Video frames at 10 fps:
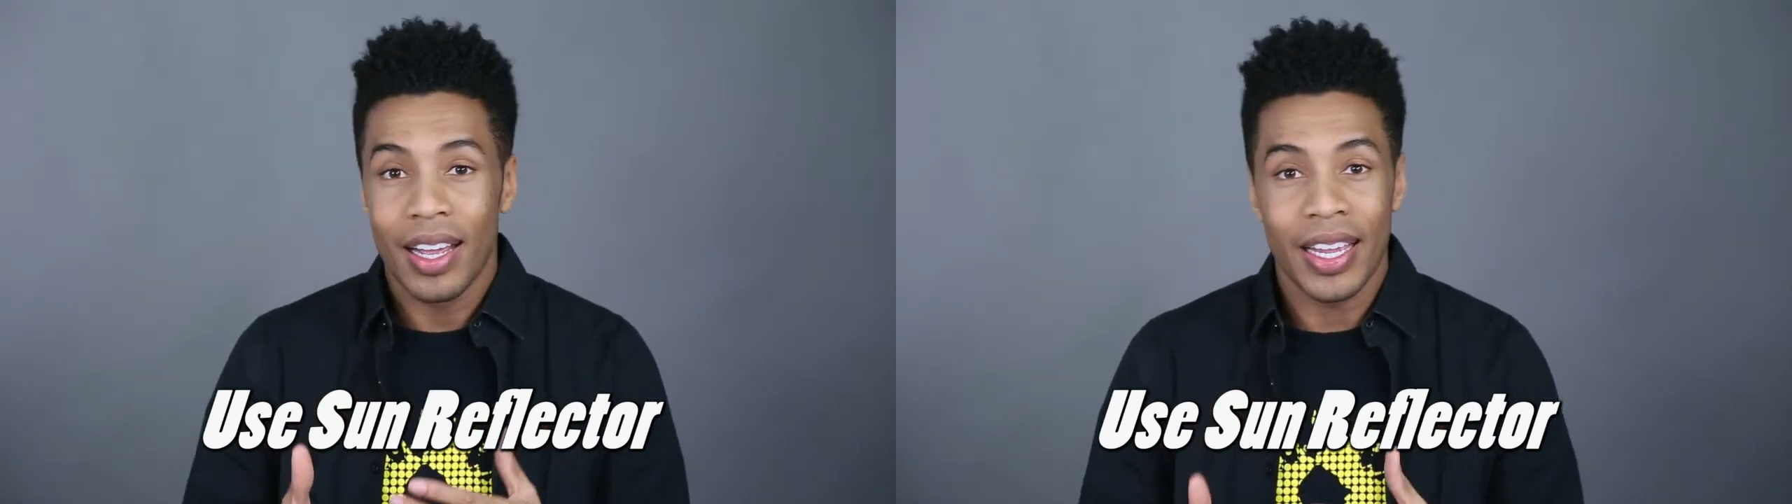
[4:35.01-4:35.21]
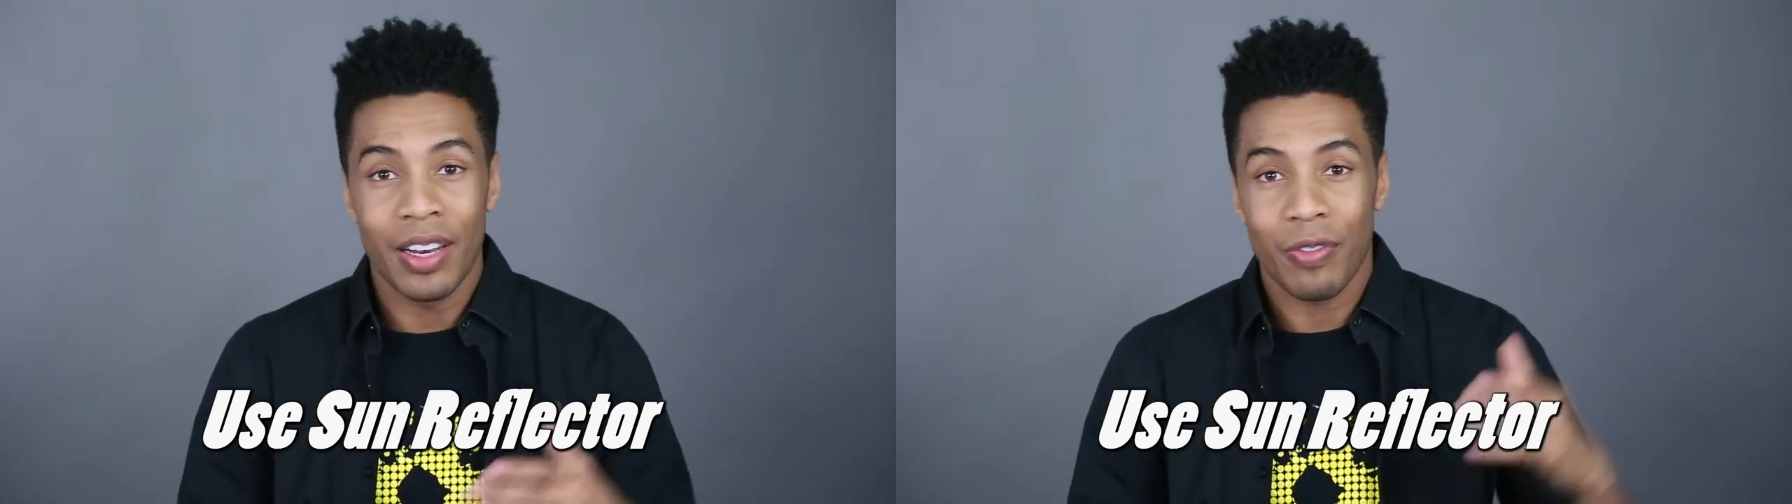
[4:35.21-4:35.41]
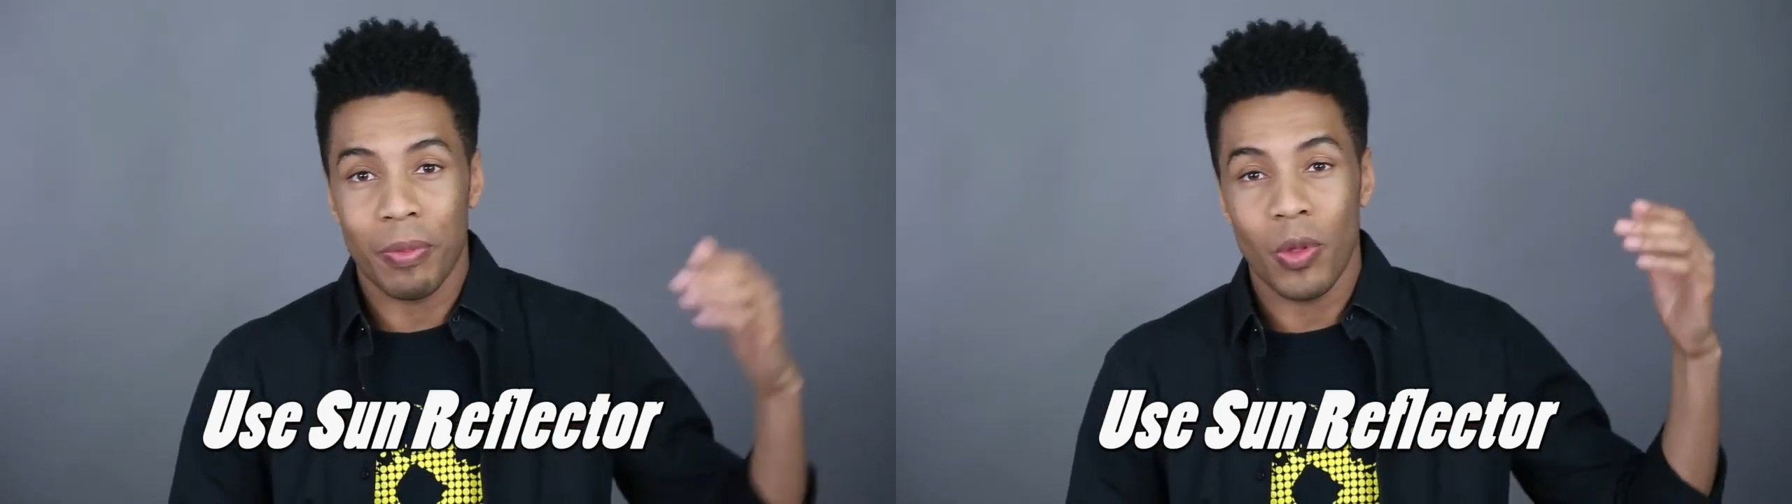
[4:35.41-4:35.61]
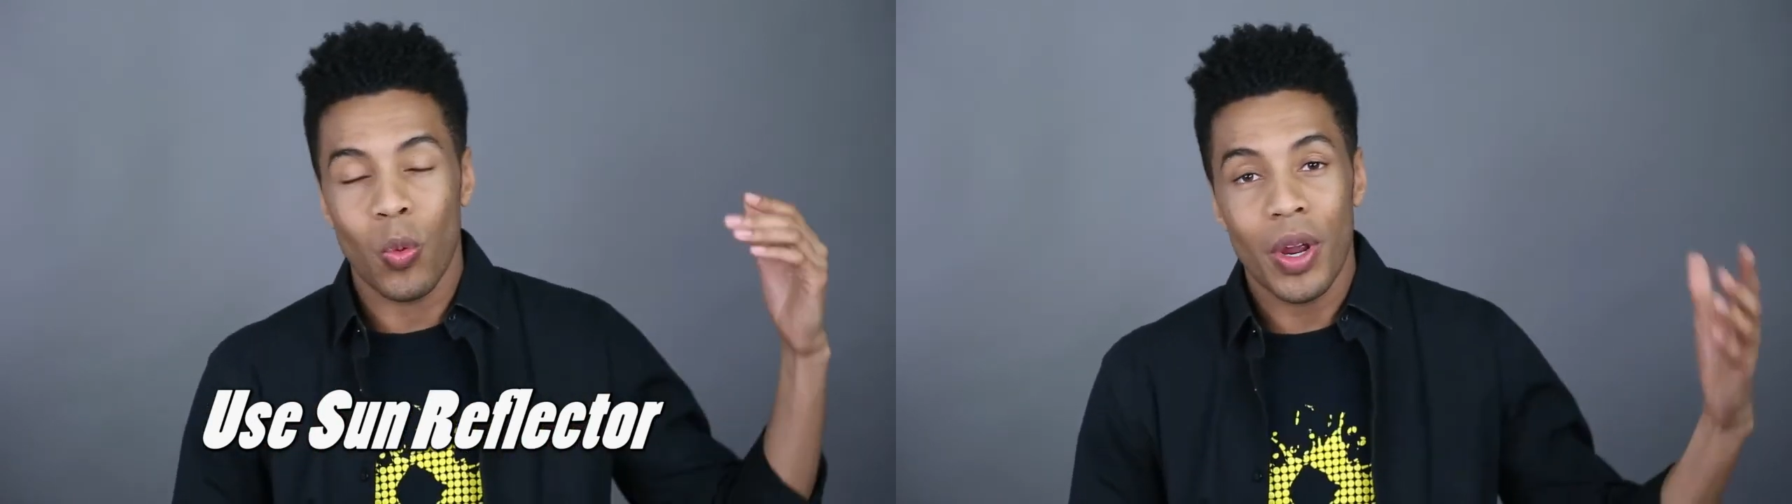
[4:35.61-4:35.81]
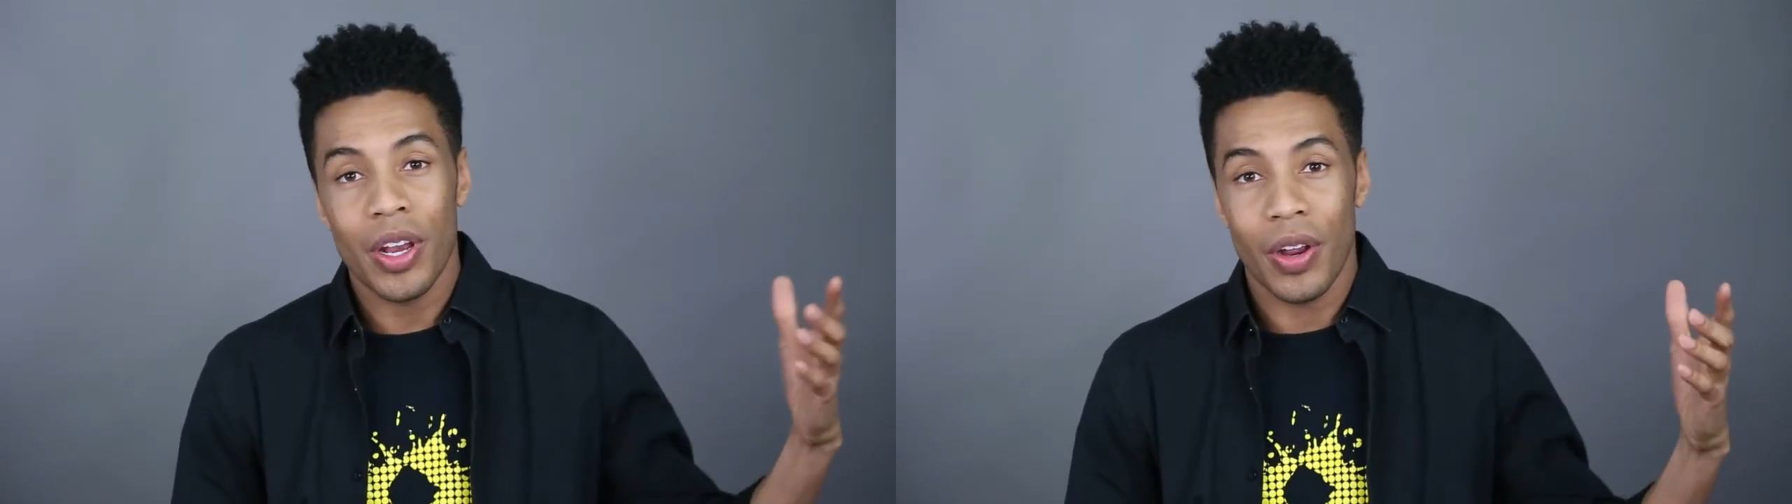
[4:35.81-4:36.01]
in from the
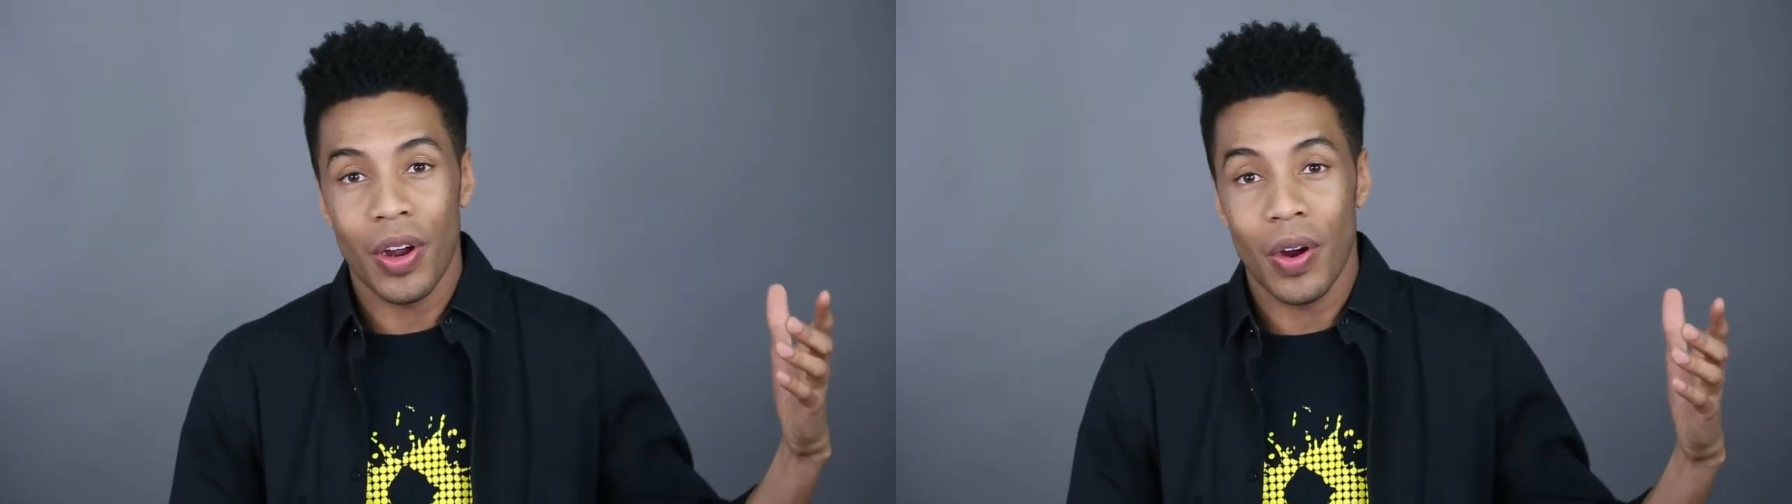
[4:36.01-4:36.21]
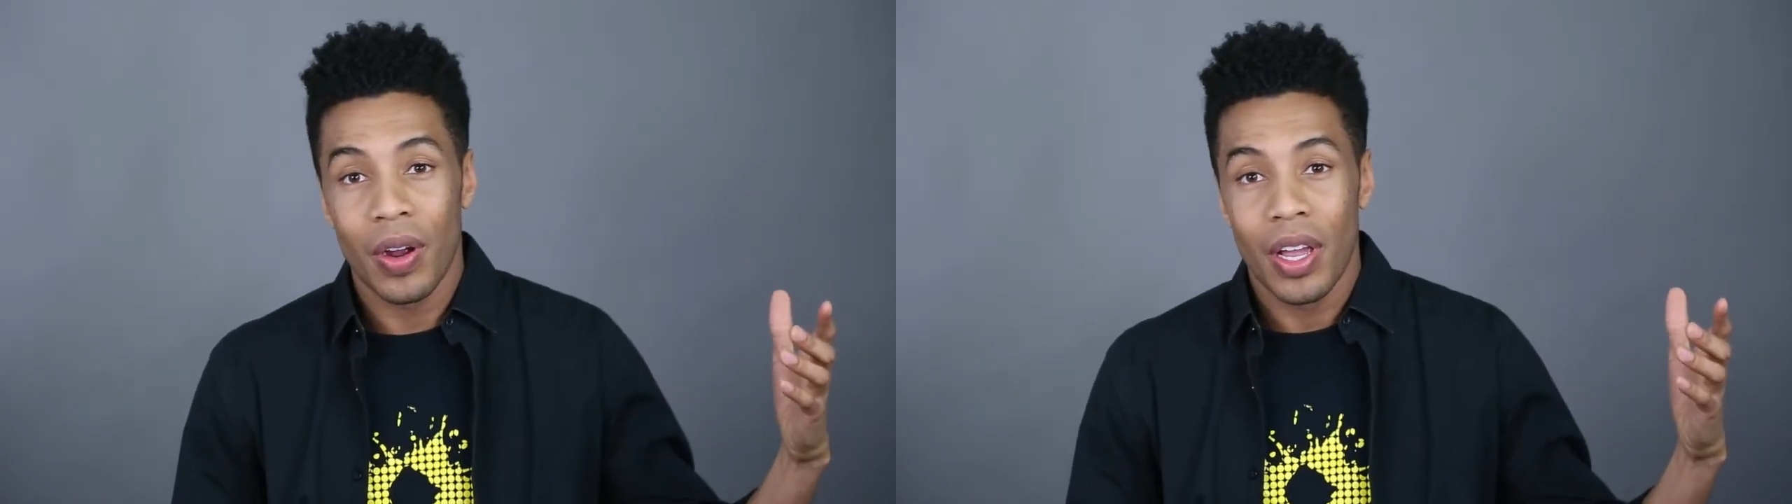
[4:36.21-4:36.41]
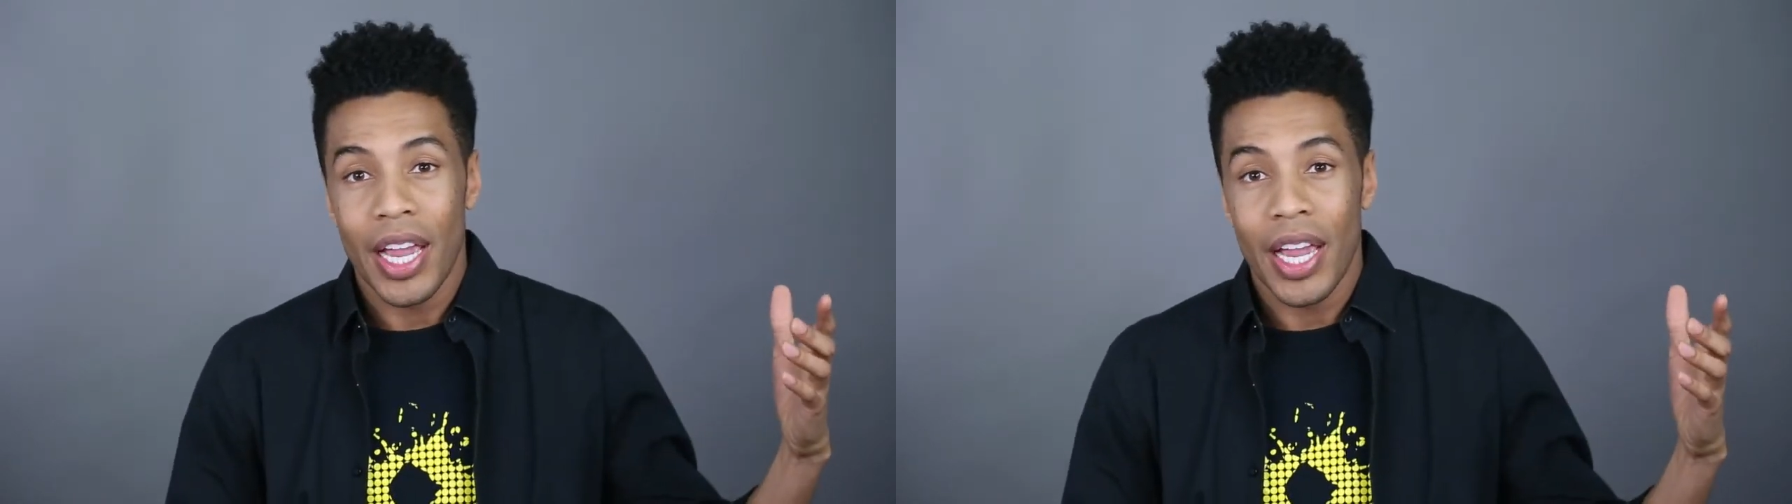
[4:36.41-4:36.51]
window